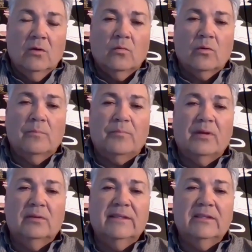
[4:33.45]
We're
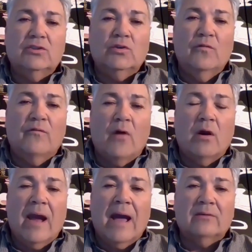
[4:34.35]
building too
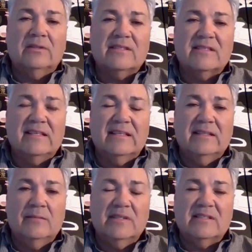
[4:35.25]
far out the city
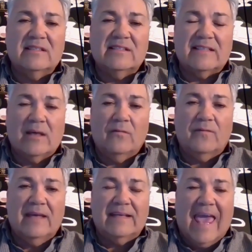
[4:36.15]
limits itself
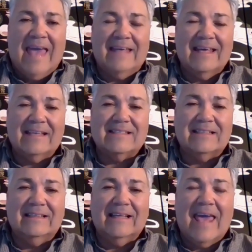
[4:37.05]
and
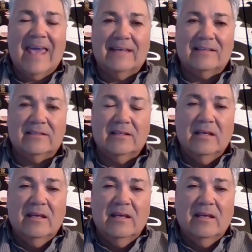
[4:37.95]
annexing land